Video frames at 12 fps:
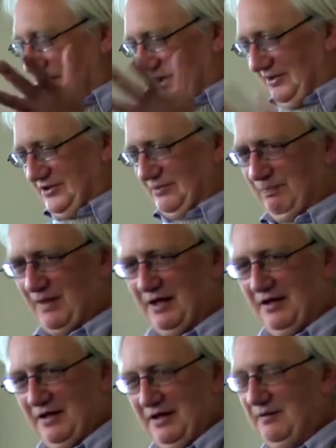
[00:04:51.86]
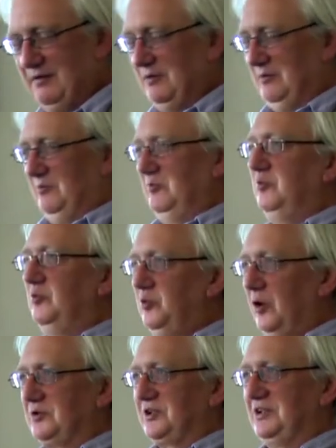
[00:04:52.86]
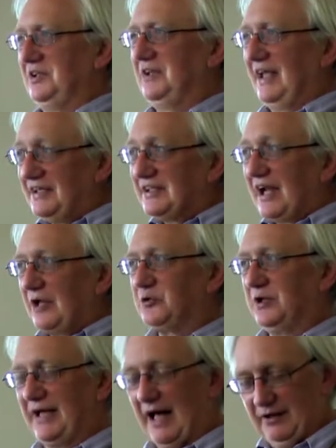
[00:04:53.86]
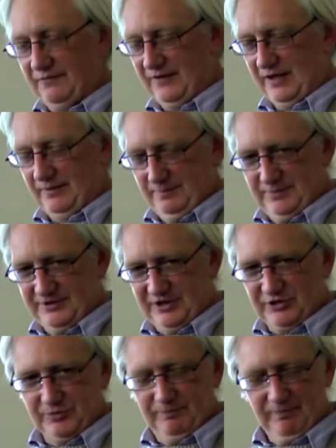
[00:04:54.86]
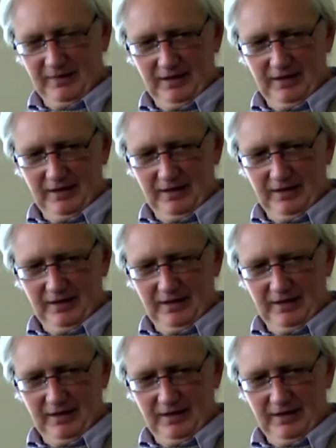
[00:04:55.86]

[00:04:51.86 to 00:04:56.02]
is not in an intellectually healthy position.